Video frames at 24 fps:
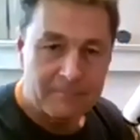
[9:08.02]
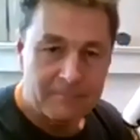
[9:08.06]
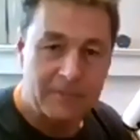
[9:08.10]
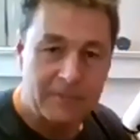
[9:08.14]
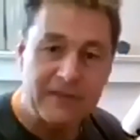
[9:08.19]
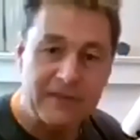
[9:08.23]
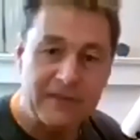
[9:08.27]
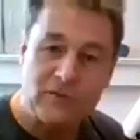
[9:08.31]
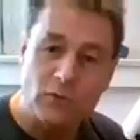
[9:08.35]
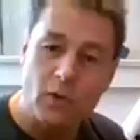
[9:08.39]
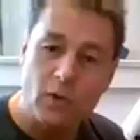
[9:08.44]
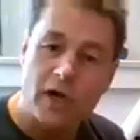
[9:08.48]
but
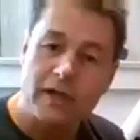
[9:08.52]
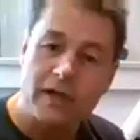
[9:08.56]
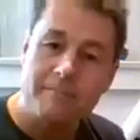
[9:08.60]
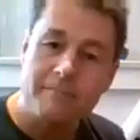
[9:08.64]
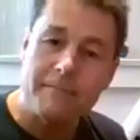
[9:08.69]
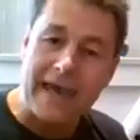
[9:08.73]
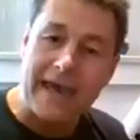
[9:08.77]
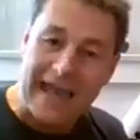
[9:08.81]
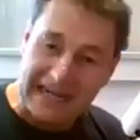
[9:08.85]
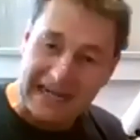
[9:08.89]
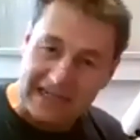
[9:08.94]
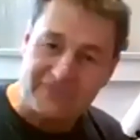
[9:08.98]
if you want to
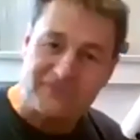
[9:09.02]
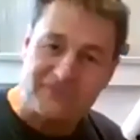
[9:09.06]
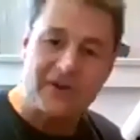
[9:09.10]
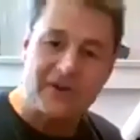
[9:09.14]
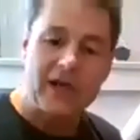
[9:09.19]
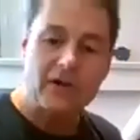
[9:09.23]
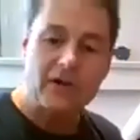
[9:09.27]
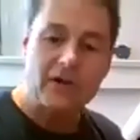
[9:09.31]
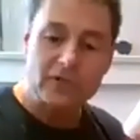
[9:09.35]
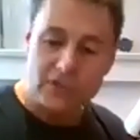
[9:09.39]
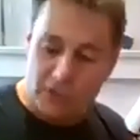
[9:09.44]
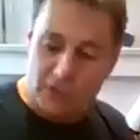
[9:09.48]
magnify
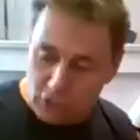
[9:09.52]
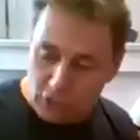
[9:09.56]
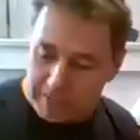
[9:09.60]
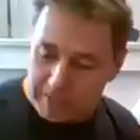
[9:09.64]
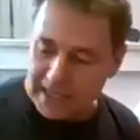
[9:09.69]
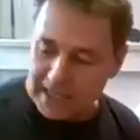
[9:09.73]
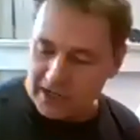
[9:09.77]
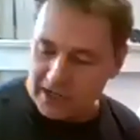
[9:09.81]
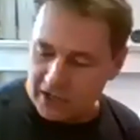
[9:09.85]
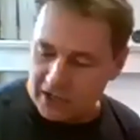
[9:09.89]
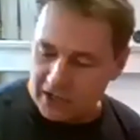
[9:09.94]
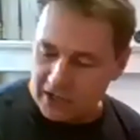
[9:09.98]
or zoom
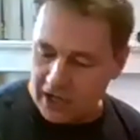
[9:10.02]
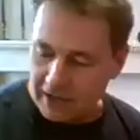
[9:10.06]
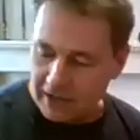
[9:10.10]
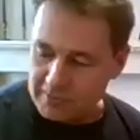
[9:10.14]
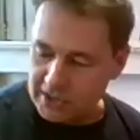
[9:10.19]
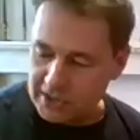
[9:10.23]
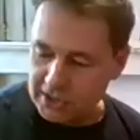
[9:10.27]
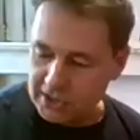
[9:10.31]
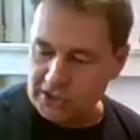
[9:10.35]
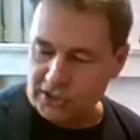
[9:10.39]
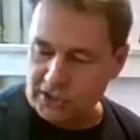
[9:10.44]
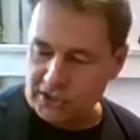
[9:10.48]
in on
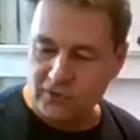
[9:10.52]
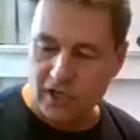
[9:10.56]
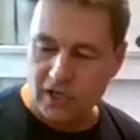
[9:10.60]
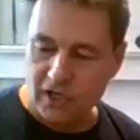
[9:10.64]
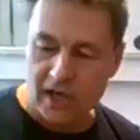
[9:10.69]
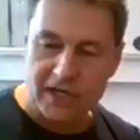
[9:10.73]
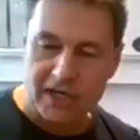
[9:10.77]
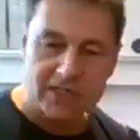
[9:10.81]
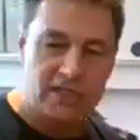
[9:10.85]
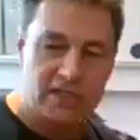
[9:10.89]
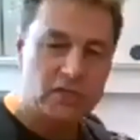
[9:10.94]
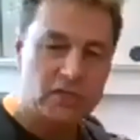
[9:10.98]
objects, you've
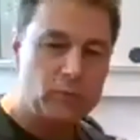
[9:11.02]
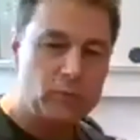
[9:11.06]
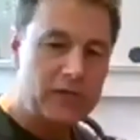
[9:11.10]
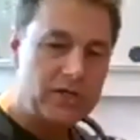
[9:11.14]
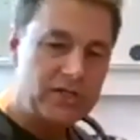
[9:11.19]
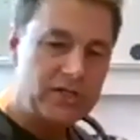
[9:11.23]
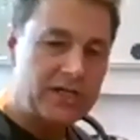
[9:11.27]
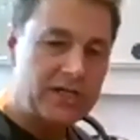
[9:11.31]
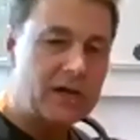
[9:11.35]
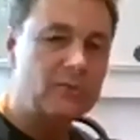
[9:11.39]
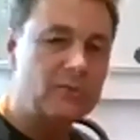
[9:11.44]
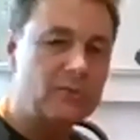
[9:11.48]
got to
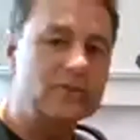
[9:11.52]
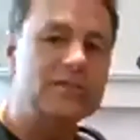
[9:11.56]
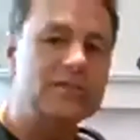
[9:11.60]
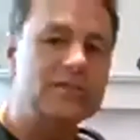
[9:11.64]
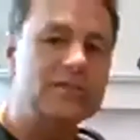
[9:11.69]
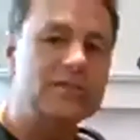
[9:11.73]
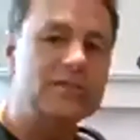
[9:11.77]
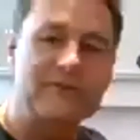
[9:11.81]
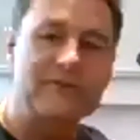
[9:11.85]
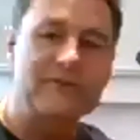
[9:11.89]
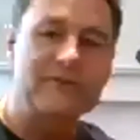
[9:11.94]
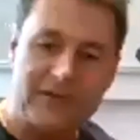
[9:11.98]
switch out to
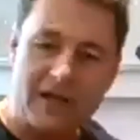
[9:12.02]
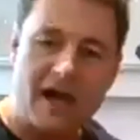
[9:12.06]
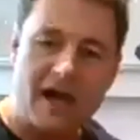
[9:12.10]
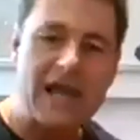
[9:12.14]
different